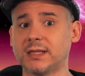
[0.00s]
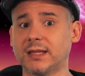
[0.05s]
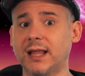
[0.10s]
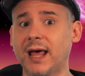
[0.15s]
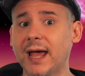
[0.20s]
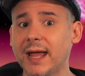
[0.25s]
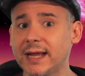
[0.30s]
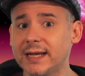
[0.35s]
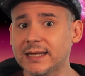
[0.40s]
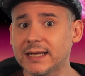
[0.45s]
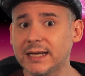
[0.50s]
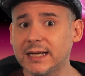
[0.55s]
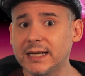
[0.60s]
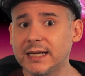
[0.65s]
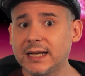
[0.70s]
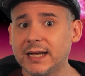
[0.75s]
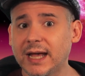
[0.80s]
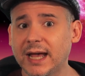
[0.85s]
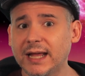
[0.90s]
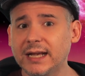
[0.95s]
Lite,
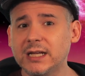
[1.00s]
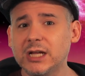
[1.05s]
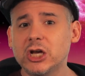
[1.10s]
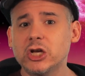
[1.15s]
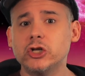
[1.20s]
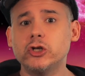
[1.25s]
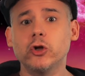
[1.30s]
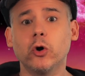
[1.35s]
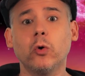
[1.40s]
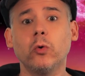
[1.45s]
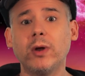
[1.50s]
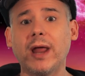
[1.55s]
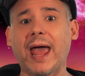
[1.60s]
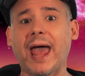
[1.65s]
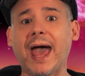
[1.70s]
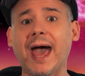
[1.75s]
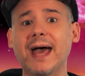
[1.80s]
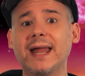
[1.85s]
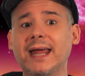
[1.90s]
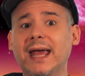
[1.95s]
and don't
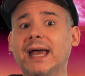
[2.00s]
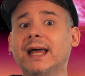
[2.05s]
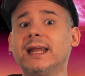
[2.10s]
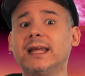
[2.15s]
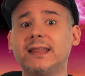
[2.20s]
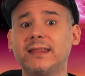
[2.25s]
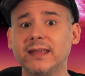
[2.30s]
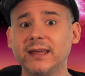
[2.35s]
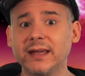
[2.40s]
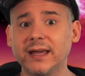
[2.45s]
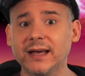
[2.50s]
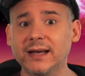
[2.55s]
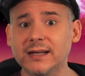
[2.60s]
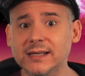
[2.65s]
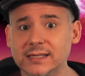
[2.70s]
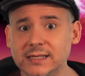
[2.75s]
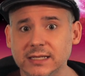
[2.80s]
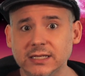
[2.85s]
add anything else